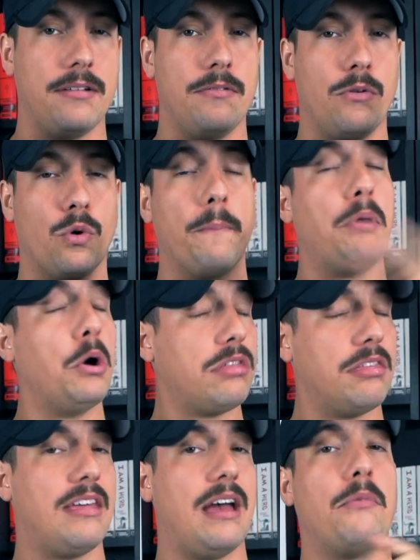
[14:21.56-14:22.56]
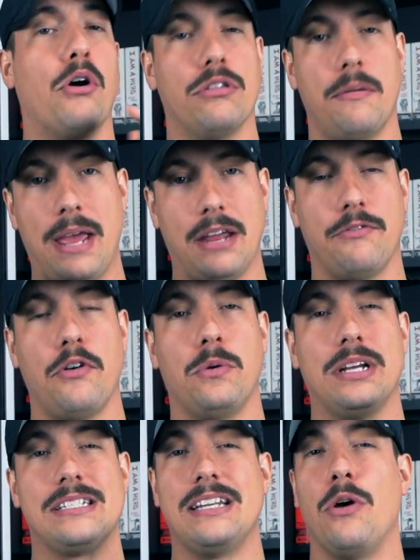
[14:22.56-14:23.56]
both of them are the main
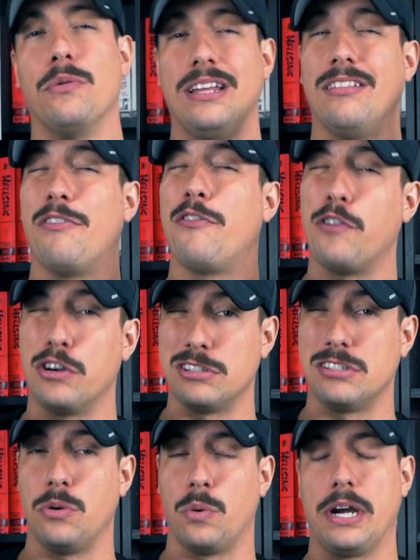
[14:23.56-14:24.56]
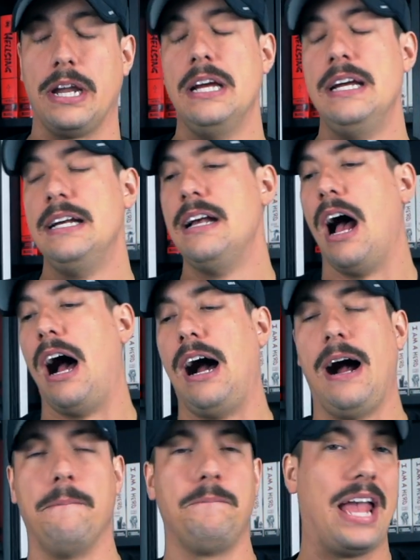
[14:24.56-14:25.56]
focus in only the first story.
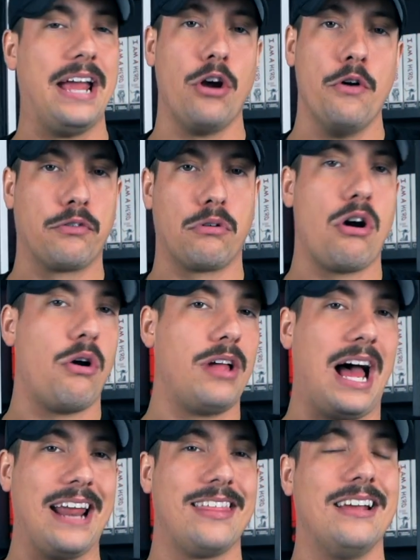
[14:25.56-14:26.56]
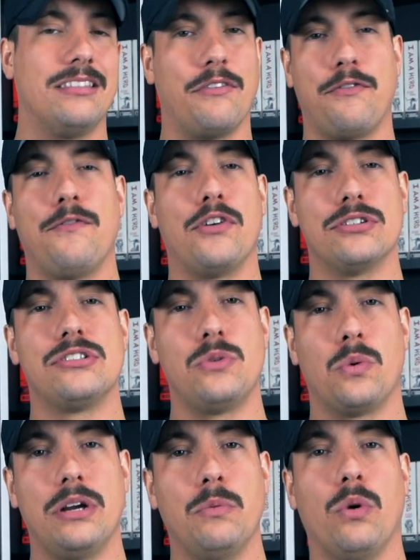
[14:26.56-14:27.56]
And overall, I think the first
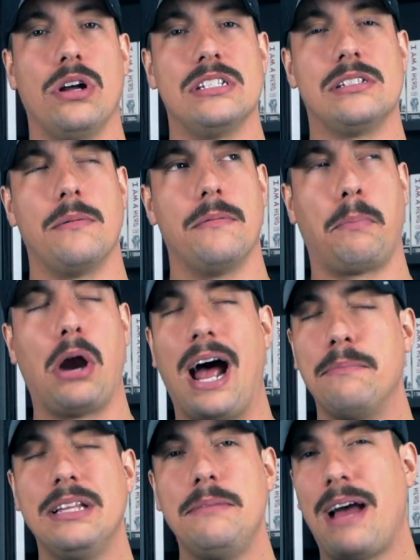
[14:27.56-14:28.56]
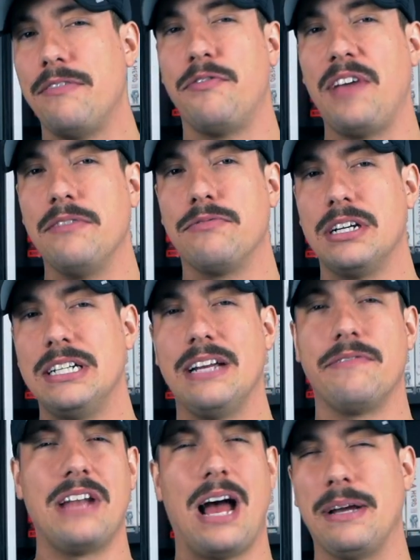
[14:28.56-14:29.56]
story was probably my favorite,
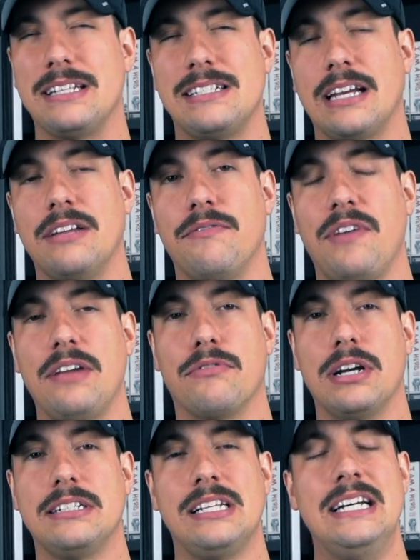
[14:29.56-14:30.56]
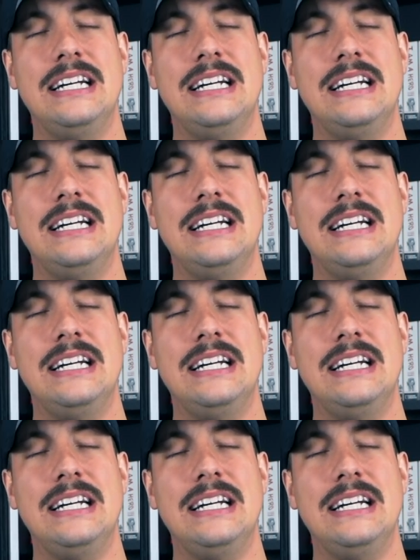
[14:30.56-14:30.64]
if not my second favorite.